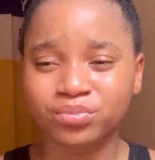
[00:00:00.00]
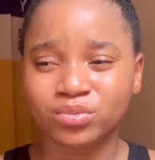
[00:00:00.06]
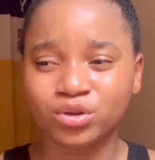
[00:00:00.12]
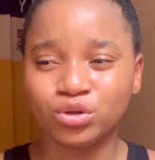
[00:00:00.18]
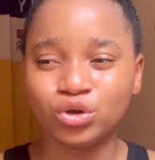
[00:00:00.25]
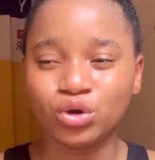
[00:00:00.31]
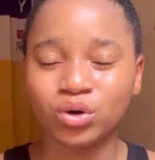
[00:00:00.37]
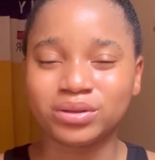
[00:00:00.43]

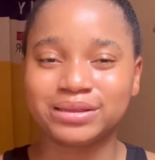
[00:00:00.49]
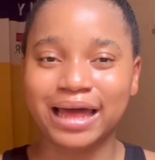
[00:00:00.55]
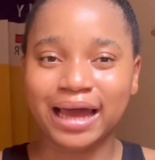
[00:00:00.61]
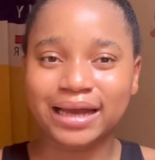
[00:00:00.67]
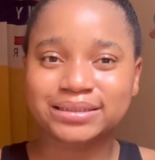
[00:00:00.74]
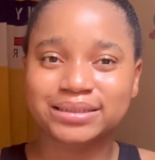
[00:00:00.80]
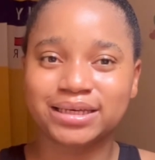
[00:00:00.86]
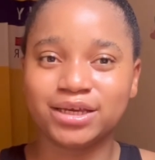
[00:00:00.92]
your
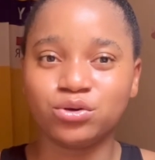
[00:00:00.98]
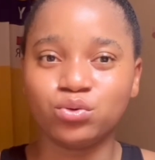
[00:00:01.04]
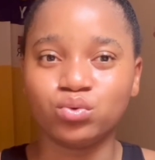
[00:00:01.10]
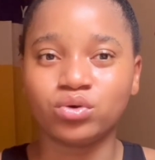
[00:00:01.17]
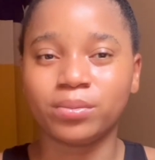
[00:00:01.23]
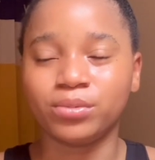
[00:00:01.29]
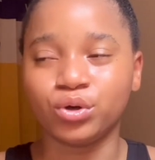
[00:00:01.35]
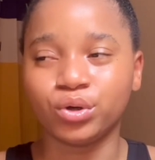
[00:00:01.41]
dark skin will
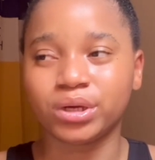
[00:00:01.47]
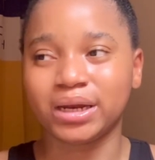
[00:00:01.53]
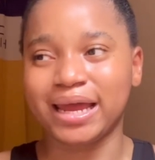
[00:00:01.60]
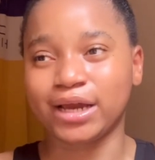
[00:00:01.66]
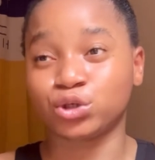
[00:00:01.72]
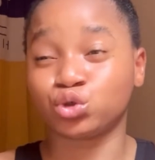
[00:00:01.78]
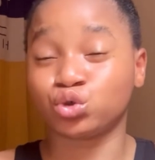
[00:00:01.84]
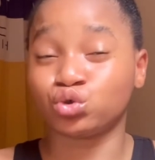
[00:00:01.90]
not be looking
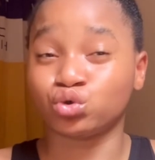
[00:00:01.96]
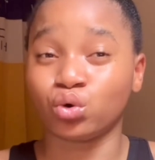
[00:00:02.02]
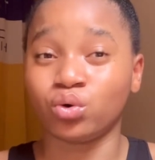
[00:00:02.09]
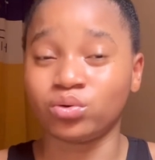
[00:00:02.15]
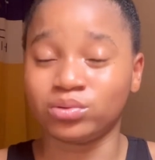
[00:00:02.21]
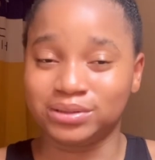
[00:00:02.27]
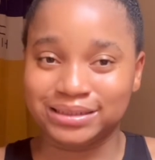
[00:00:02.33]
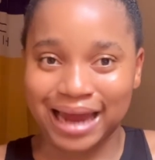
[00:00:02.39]
like
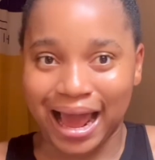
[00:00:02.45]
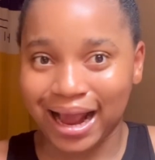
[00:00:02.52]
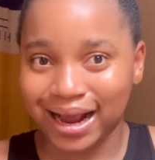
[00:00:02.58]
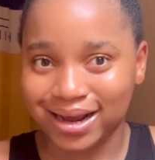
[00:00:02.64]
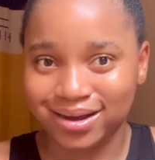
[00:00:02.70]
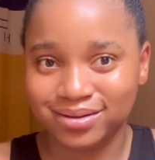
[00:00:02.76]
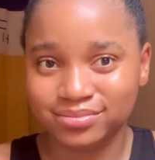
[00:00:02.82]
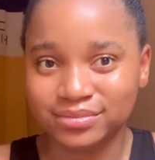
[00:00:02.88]
so
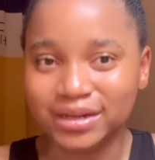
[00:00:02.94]
dark.